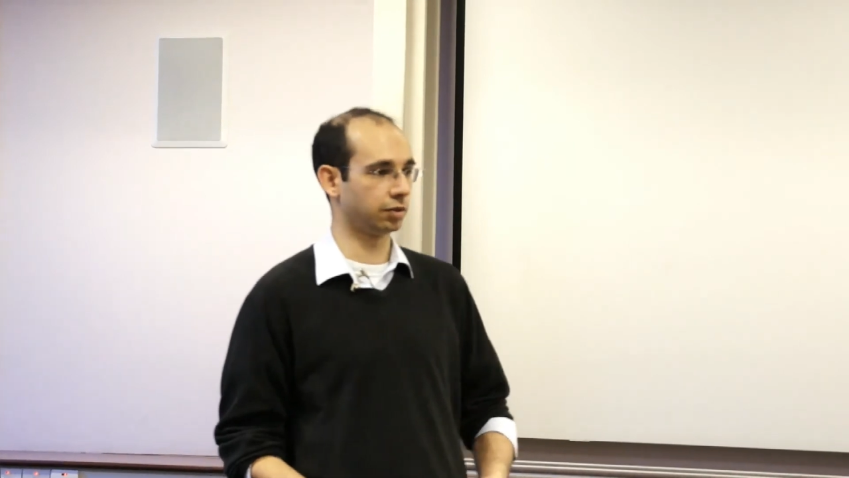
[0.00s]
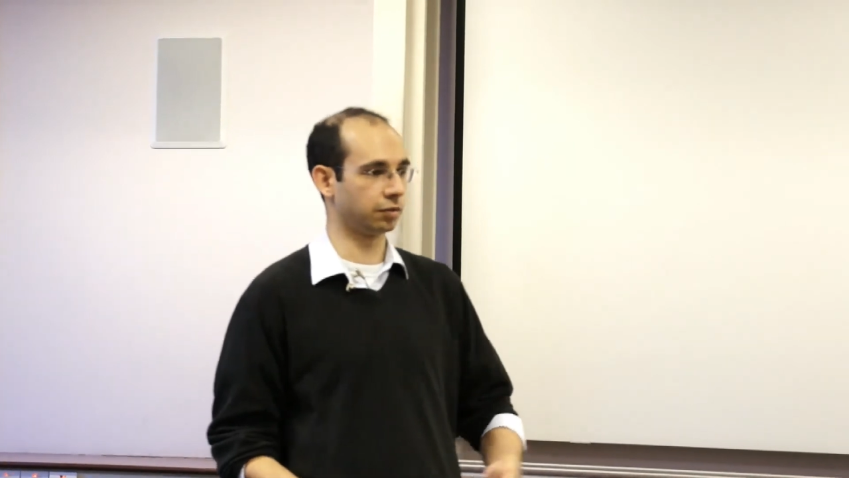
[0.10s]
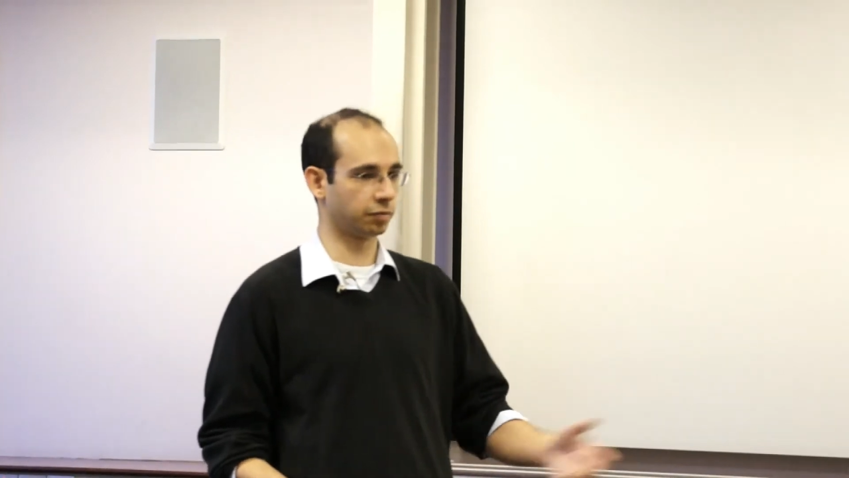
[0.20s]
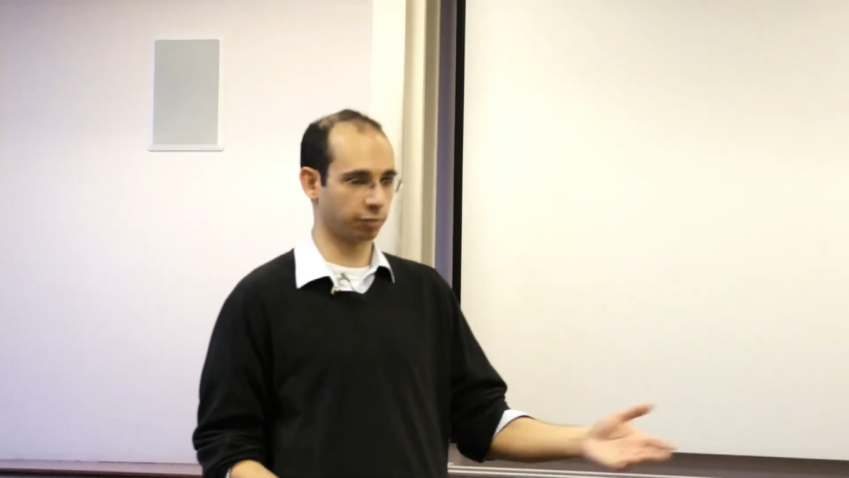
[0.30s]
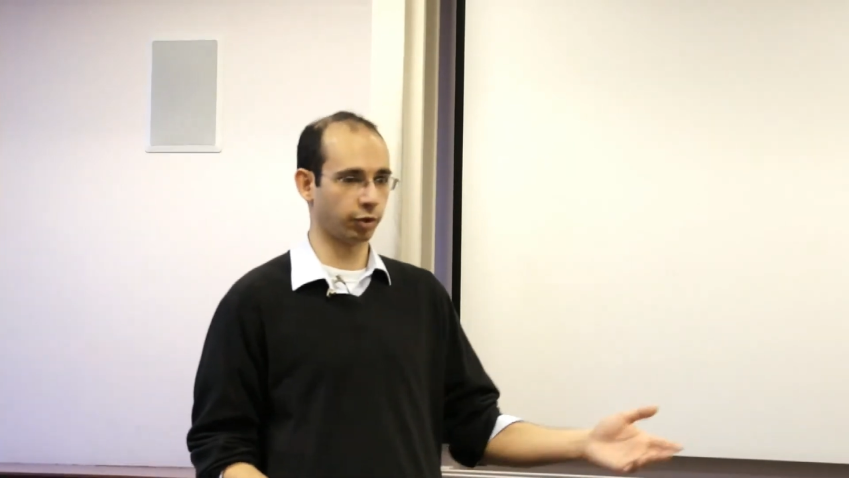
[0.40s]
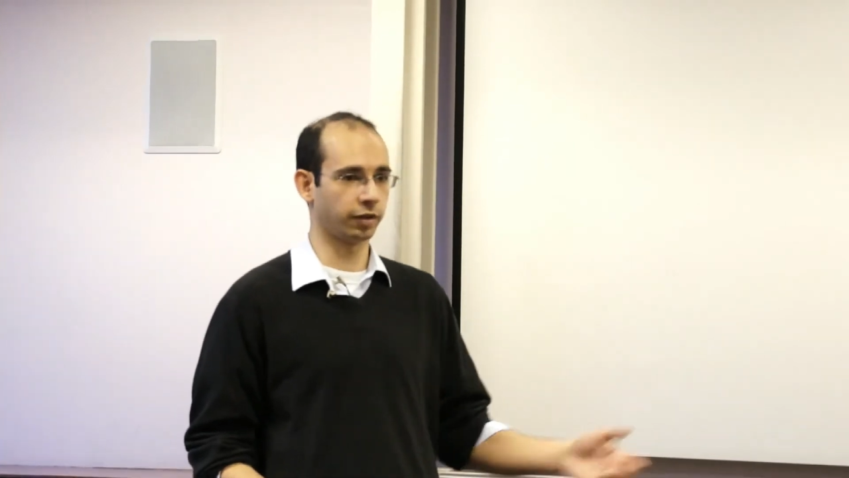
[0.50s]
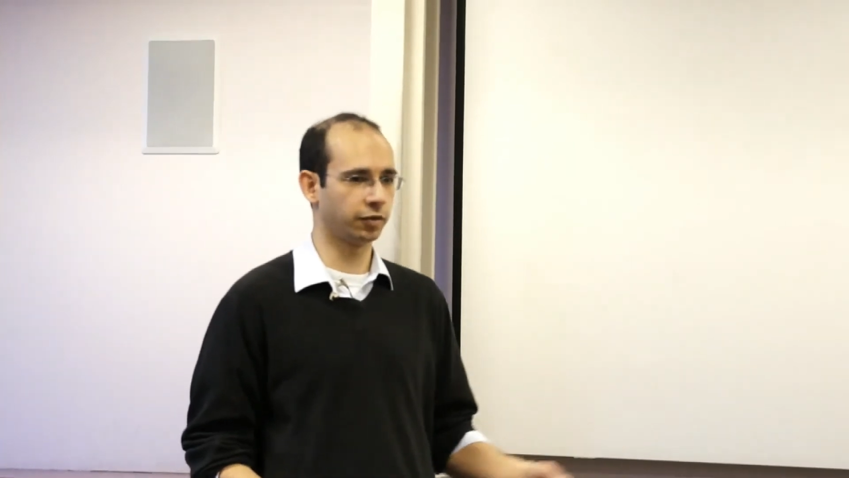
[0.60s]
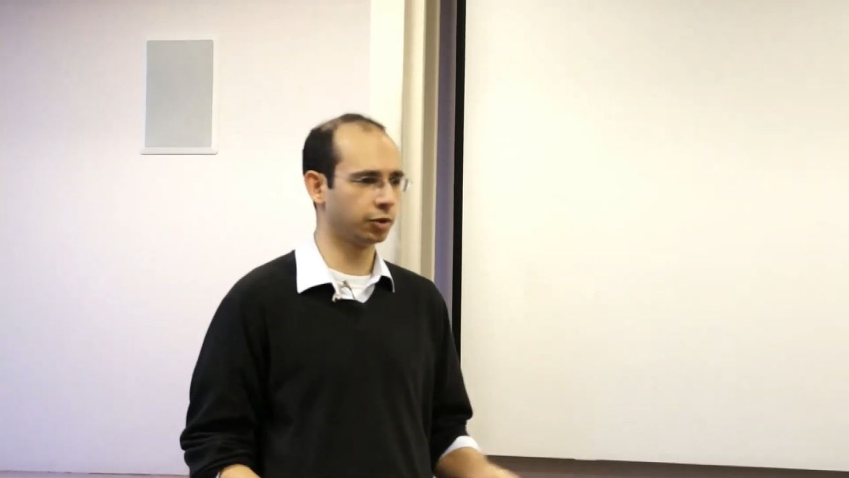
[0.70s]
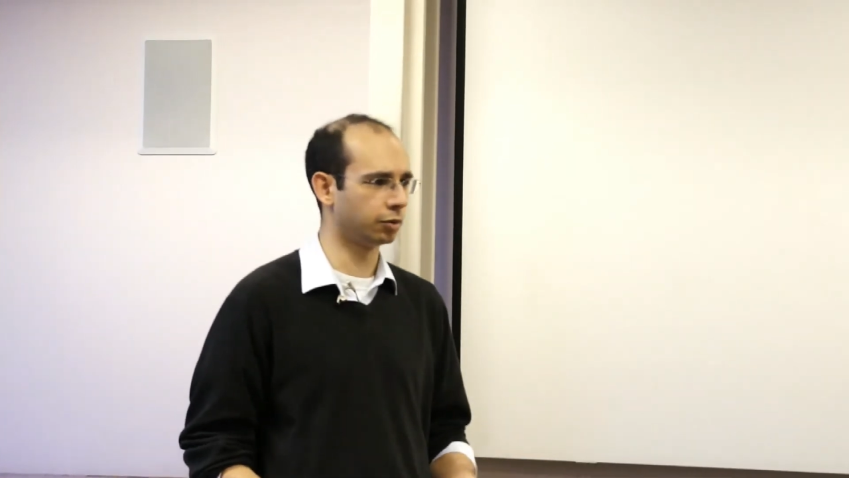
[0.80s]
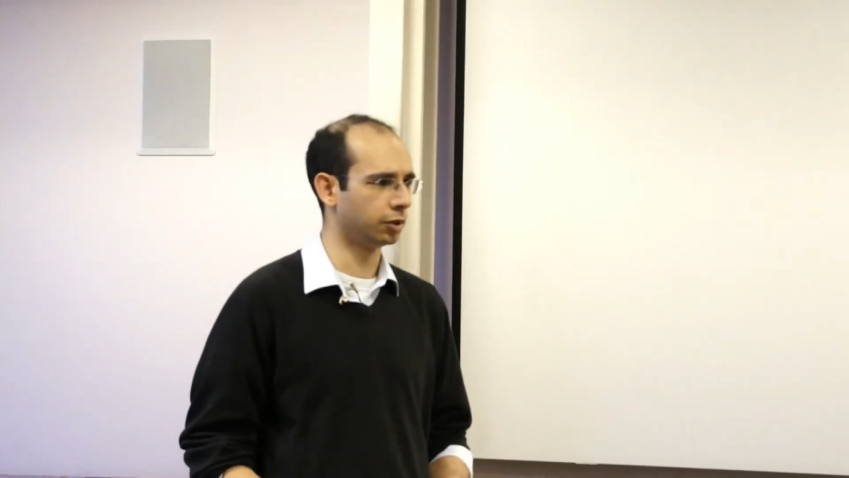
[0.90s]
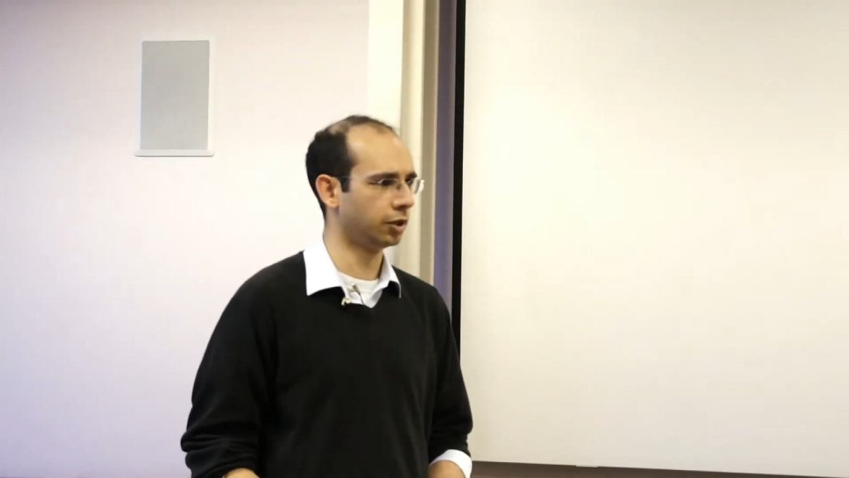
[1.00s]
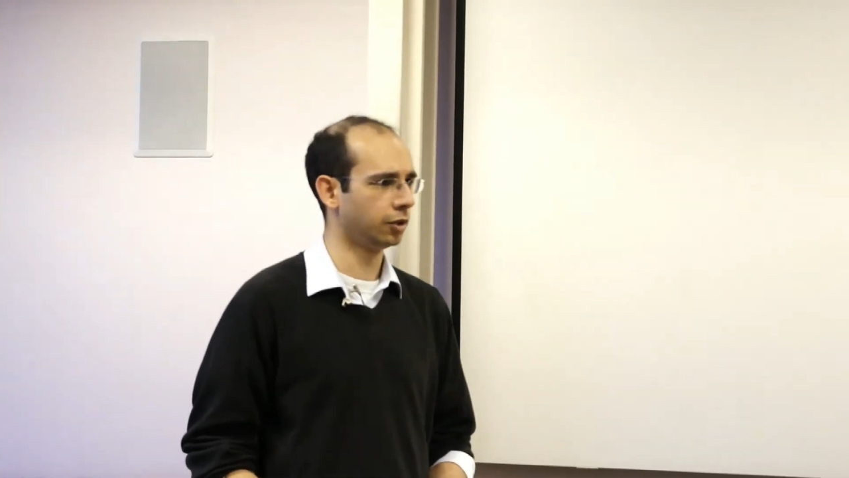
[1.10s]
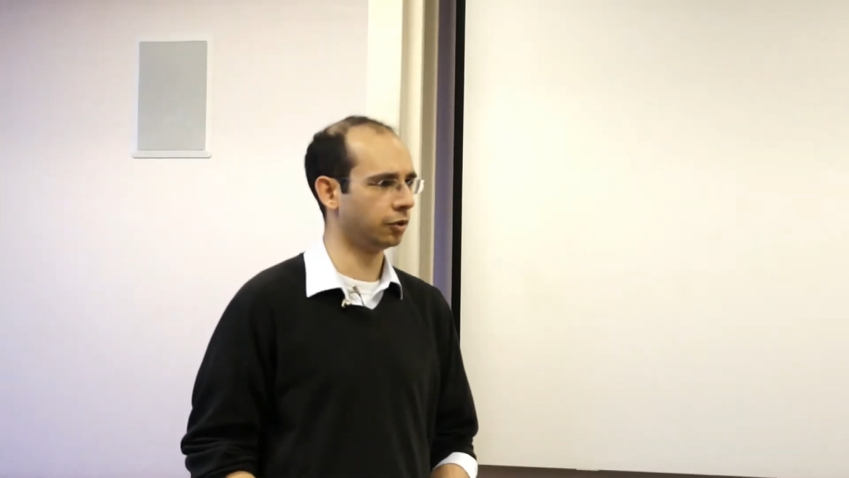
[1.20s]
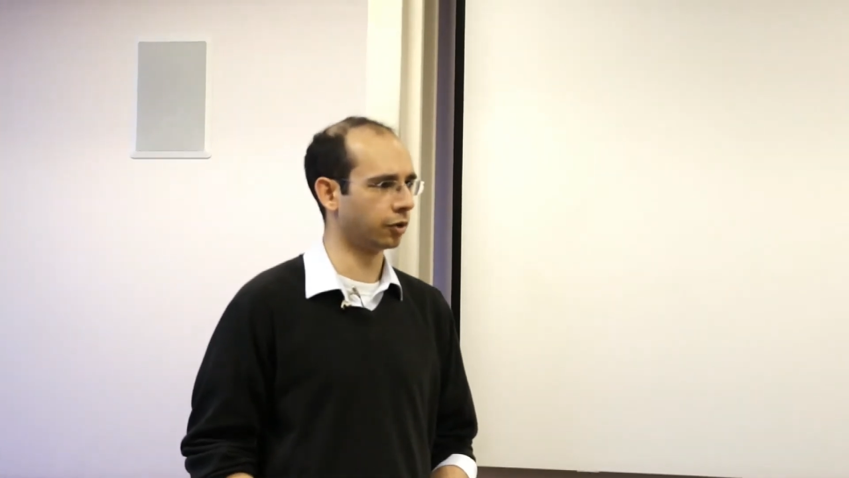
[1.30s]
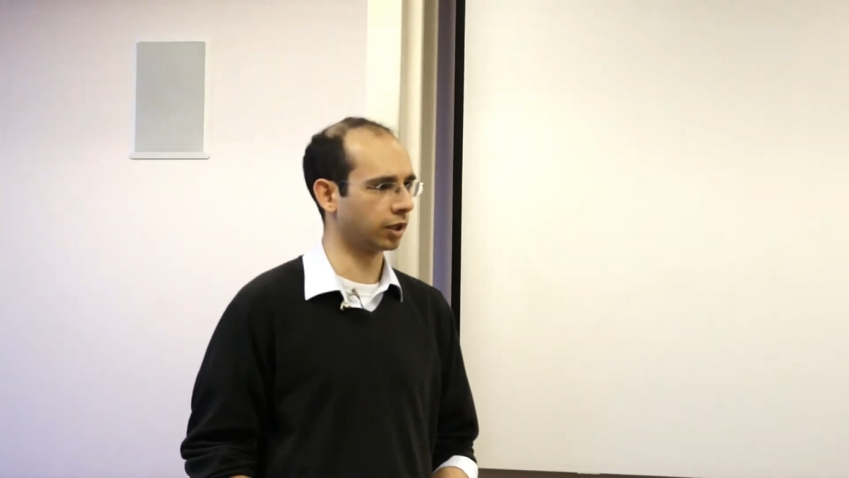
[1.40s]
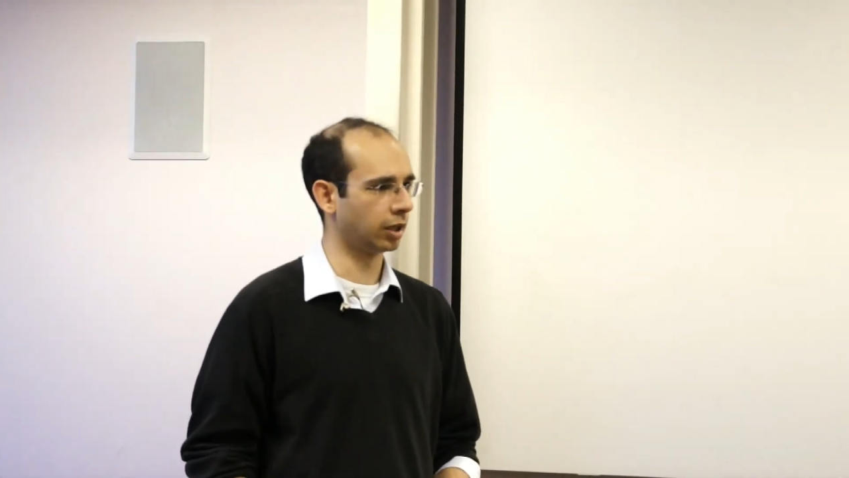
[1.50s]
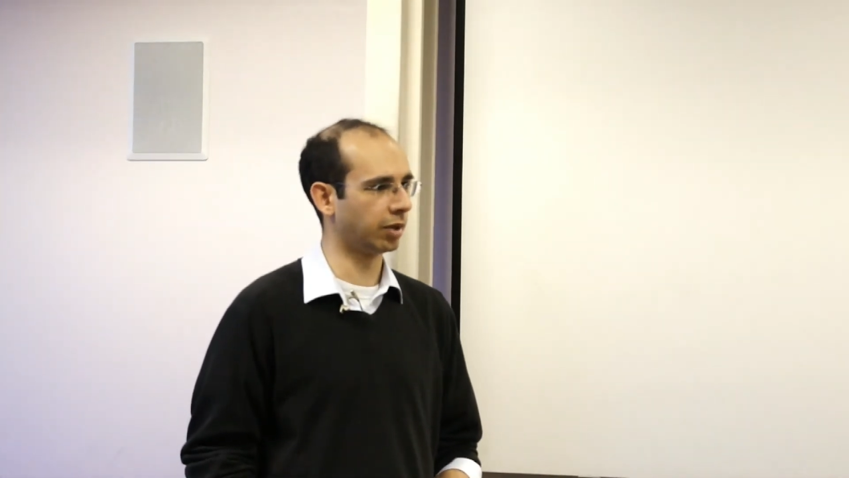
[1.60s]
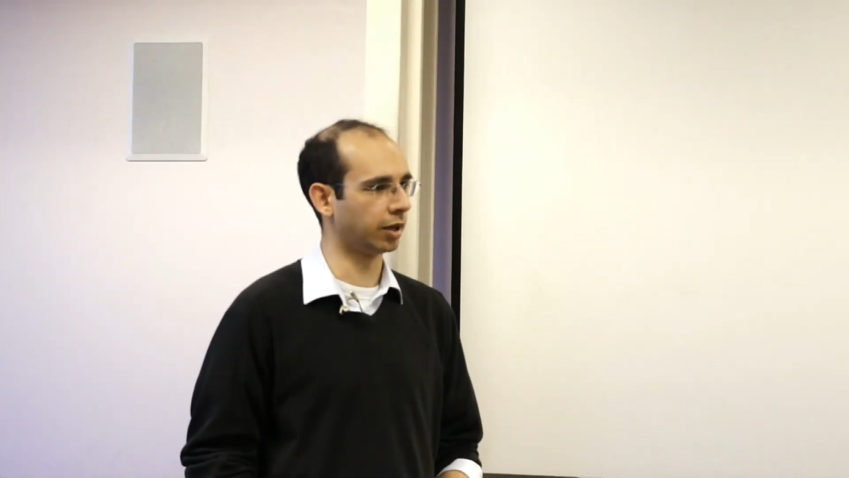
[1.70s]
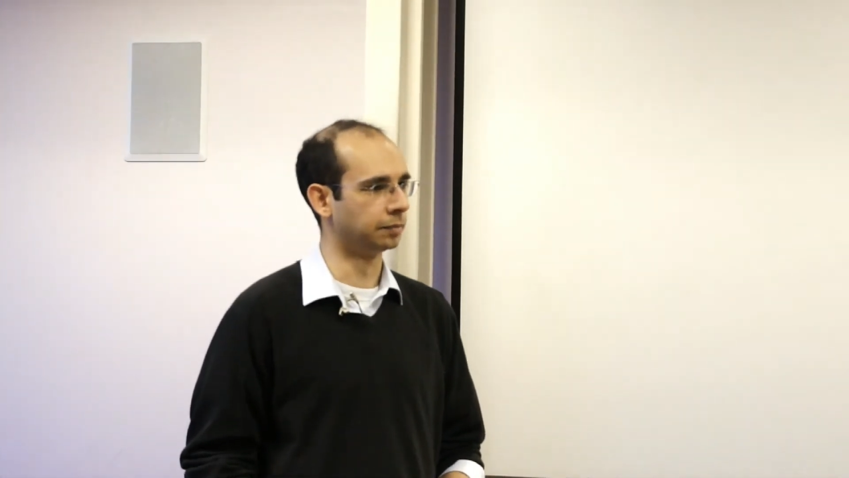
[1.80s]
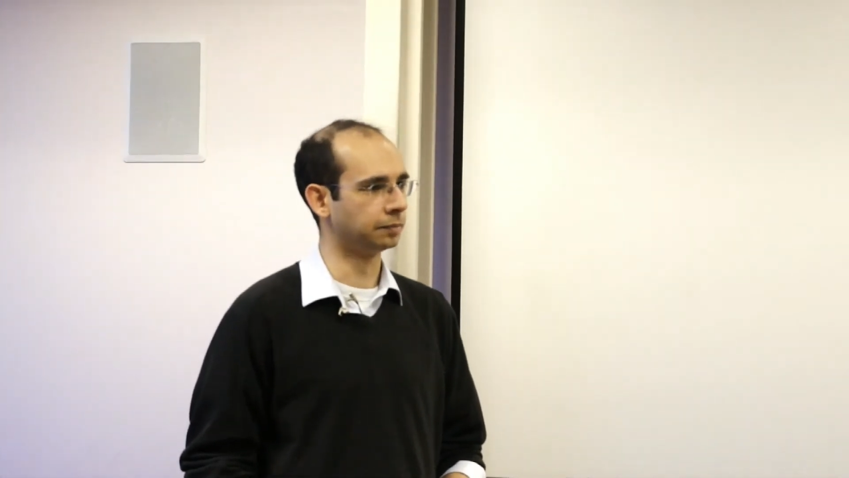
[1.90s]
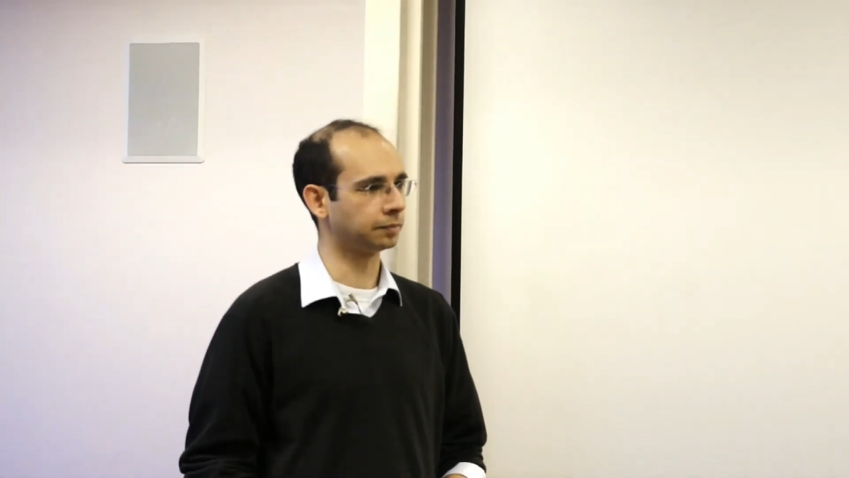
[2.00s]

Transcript: there's quite a few knocking about."